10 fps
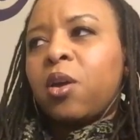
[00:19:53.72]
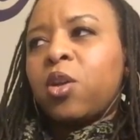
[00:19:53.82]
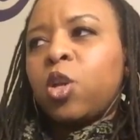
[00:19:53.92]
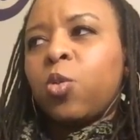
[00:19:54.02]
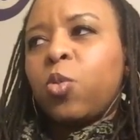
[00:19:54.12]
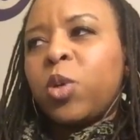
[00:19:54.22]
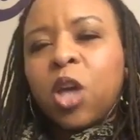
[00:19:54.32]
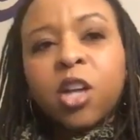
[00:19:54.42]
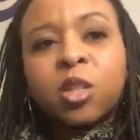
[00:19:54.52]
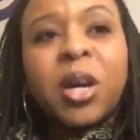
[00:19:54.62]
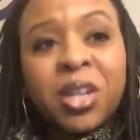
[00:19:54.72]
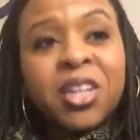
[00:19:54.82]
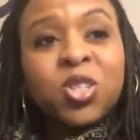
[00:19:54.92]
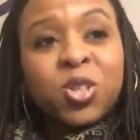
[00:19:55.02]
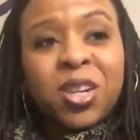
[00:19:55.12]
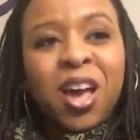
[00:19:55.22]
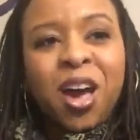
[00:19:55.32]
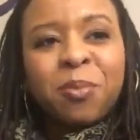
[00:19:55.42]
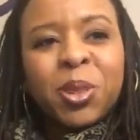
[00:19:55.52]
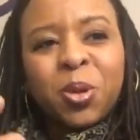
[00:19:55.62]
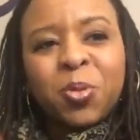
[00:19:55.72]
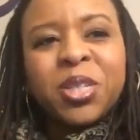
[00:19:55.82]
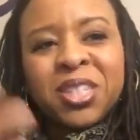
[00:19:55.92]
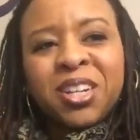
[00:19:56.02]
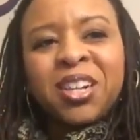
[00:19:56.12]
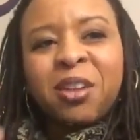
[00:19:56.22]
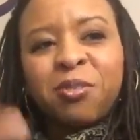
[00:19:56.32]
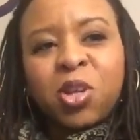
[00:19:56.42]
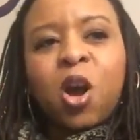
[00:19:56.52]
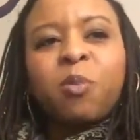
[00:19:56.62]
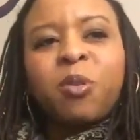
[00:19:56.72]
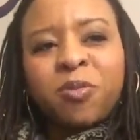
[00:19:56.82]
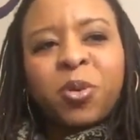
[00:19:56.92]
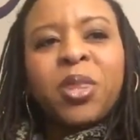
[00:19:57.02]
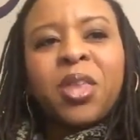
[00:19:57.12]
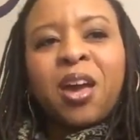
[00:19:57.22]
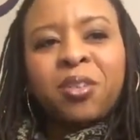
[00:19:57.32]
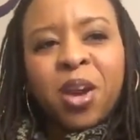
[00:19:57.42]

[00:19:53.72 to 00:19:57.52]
we talked about Easter a lot, but there wasn't a lot of talk before that.